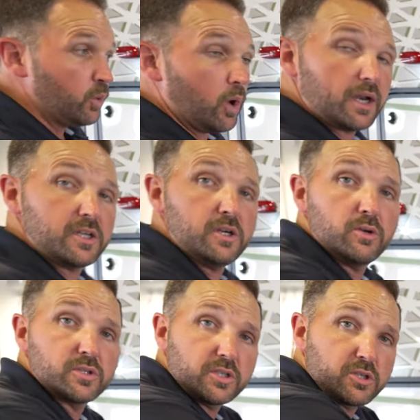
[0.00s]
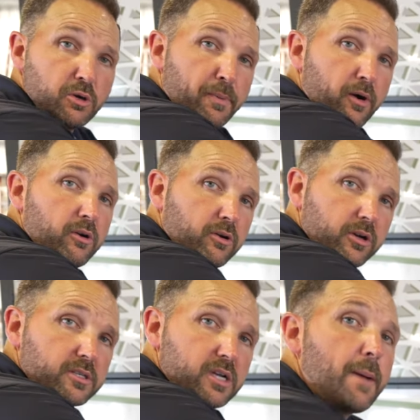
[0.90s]
you want to use the 2-burner
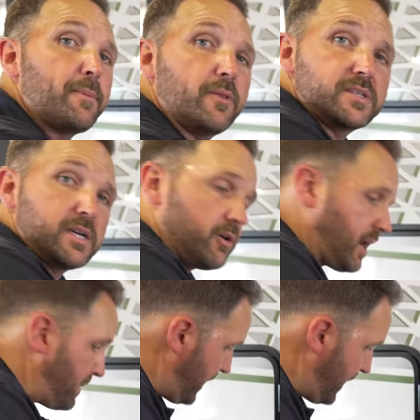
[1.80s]
cooktop on the tailgate